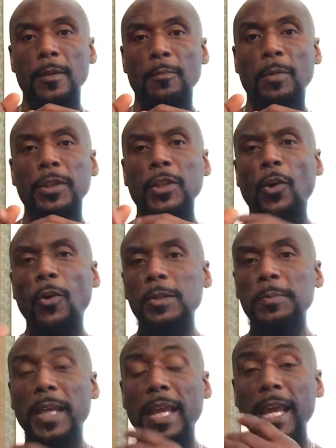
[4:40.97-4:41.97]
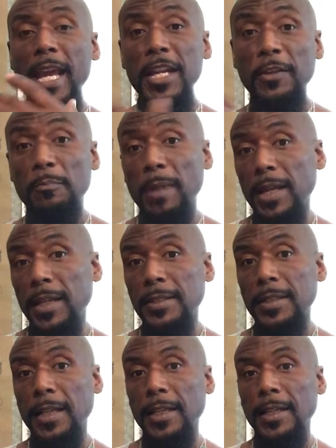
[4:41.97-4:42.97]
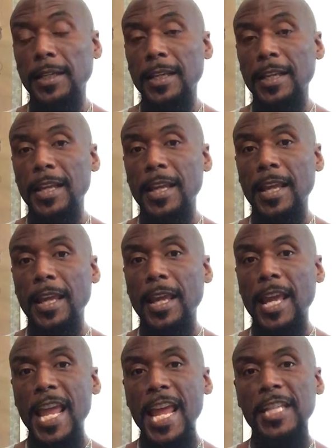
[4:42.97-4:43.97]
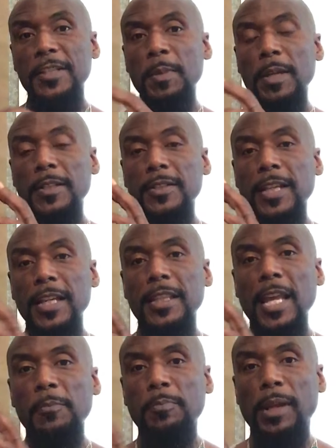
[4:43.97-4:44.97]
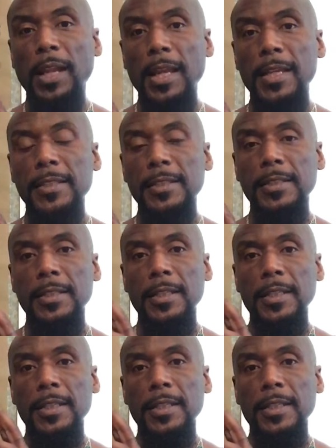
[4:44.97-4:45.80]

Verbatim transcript: But the ultimate end of meditating is to be able to take that place